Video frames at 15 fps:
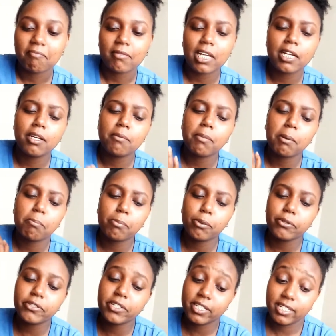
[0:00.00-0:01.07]
in my
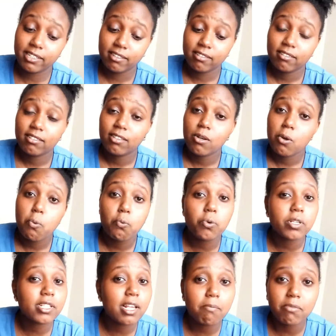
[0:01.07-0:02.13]
body was
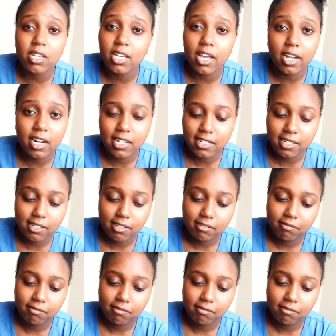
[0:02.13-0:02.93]
something else.